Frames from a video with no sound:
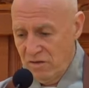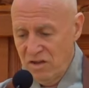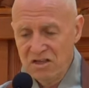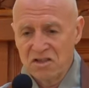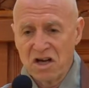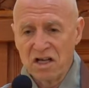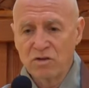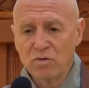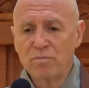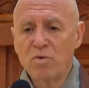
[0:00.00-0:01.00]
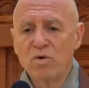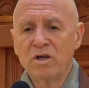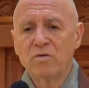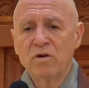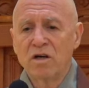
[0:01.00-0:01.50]
things got to a
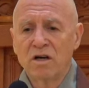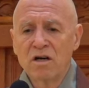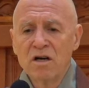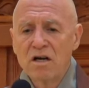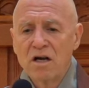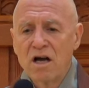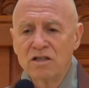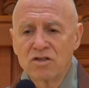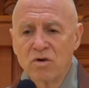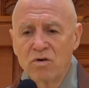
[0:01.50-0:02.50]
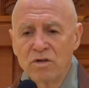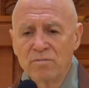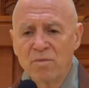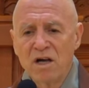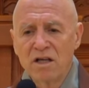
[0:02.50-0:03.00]
point where I saw
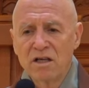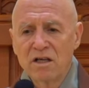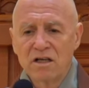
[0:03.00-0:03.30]
in my